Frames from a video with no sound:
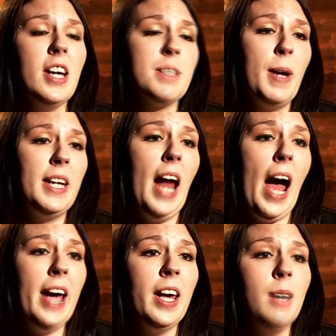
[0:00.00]
has been
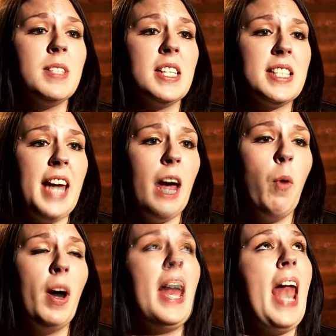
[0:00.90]
denying him since day
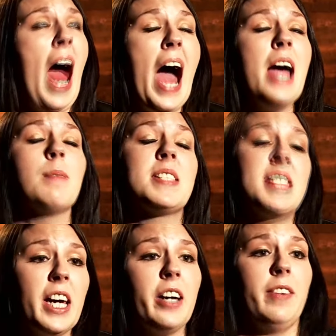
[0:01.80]
one, and I am
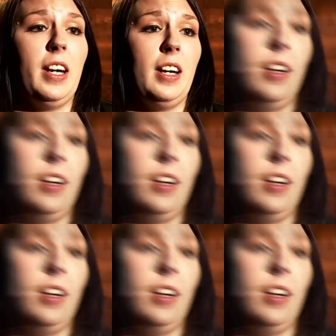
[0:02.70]
sick of it.